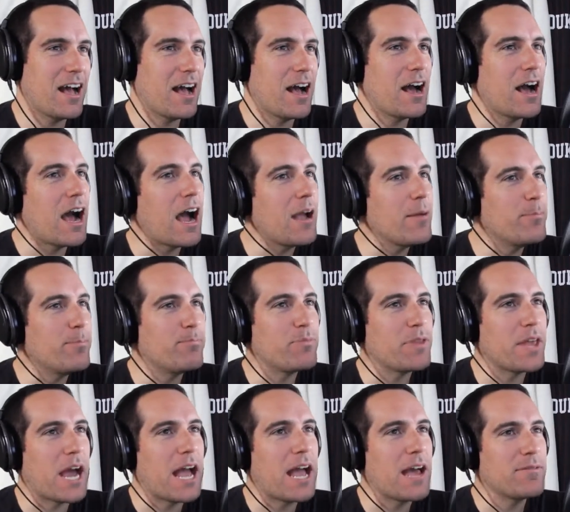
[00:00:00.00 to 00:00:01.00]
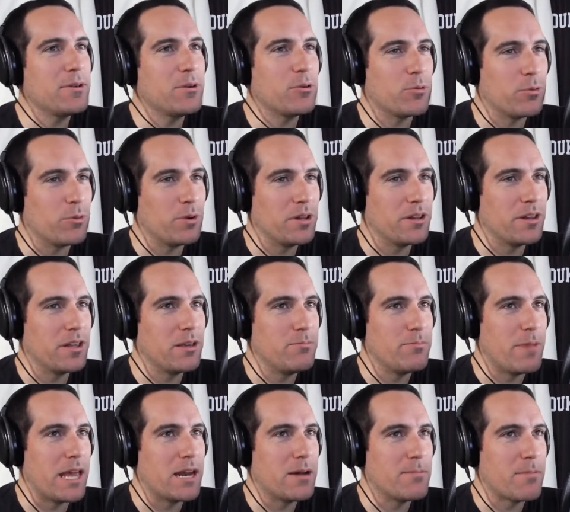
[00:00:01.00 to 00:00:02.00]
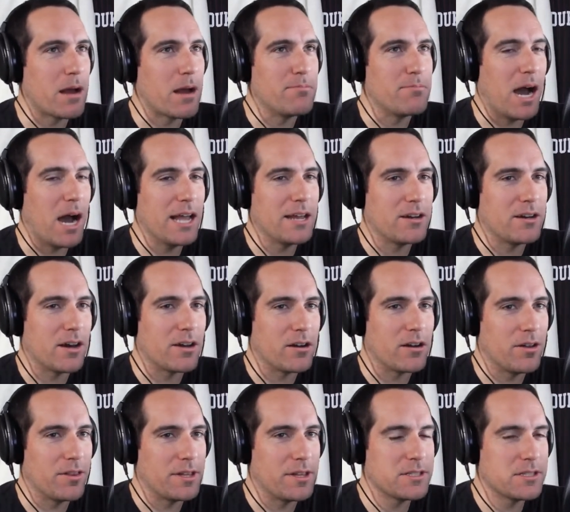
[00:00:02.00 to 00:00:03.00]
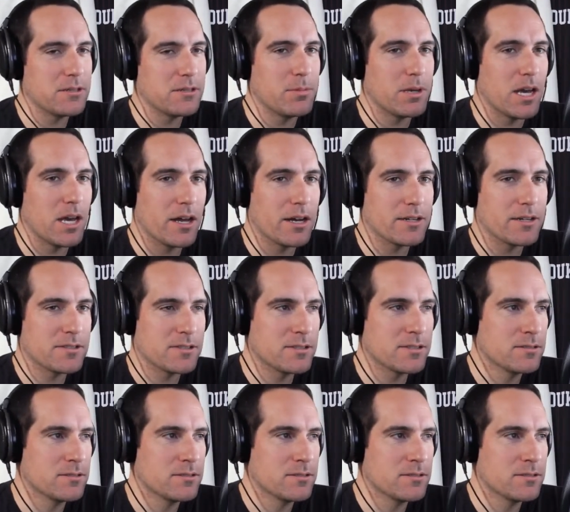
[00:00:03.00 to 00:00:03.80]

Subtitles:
I haven't really made up my mind on all this, to be honest.